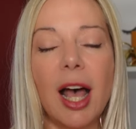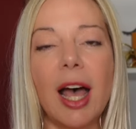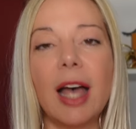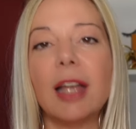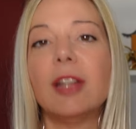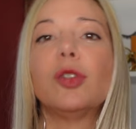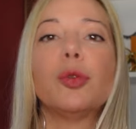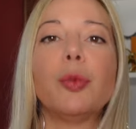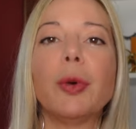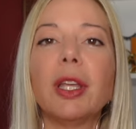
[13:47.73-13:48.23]

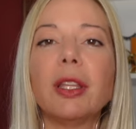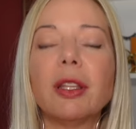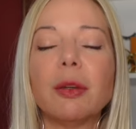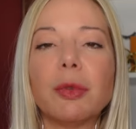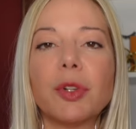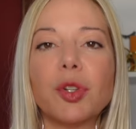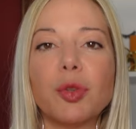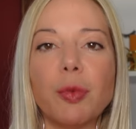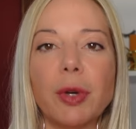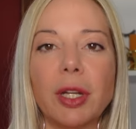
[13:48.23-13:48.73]
And to pay that
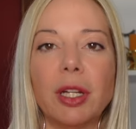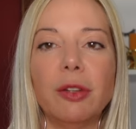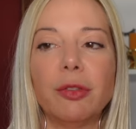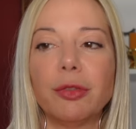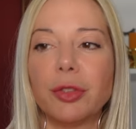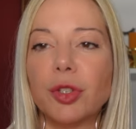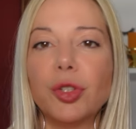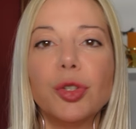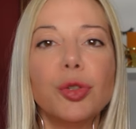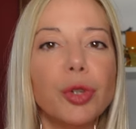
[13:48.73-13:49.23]
much money
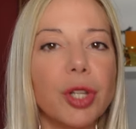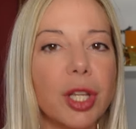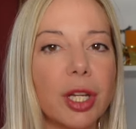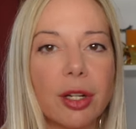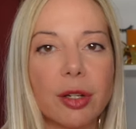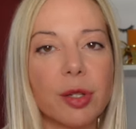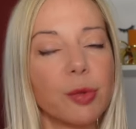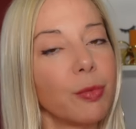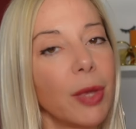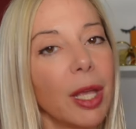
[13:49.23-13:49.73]
for 2
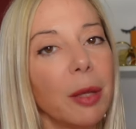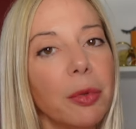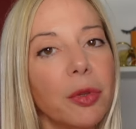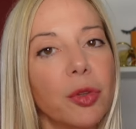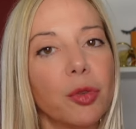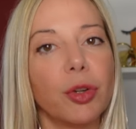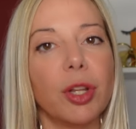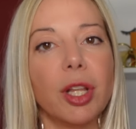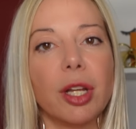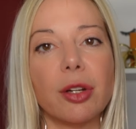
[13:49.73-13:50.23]
years, maybe
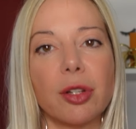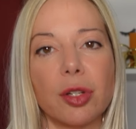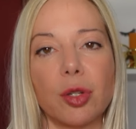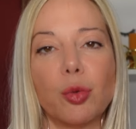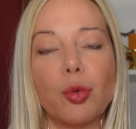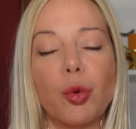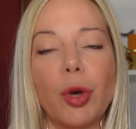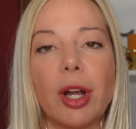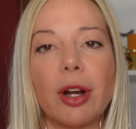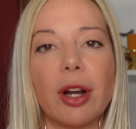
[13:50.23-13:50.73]
3 years
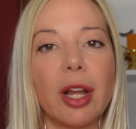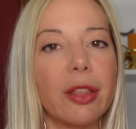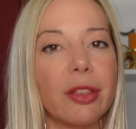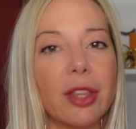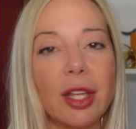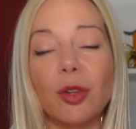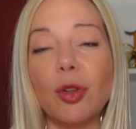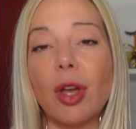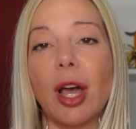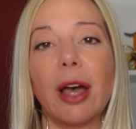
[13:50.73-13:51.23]
of wear, and
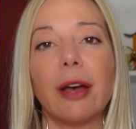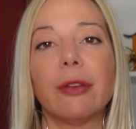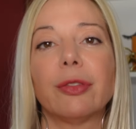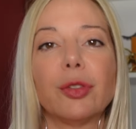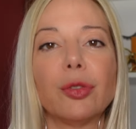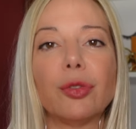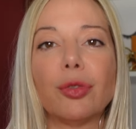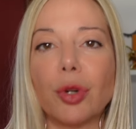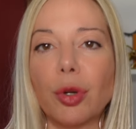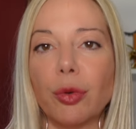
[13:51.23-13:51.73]
then you
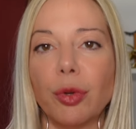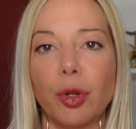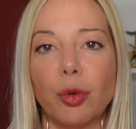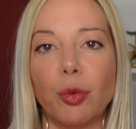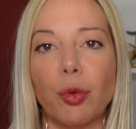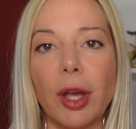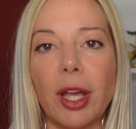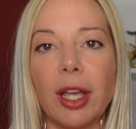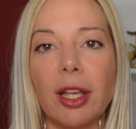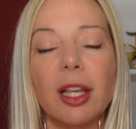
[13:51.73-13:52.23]
have to throw it
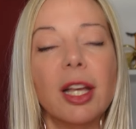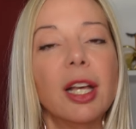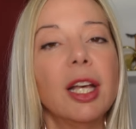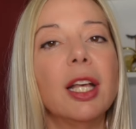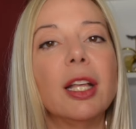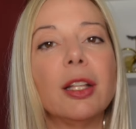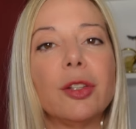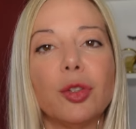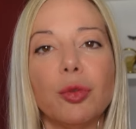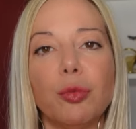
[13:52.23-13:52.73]
away,
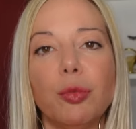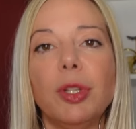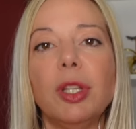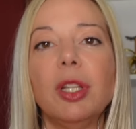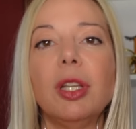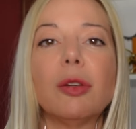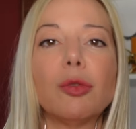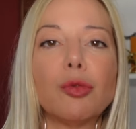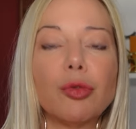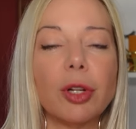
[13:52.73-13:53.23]
to
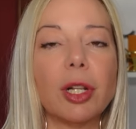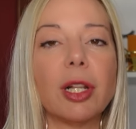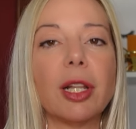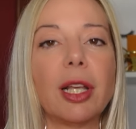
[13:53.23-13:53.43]
me, real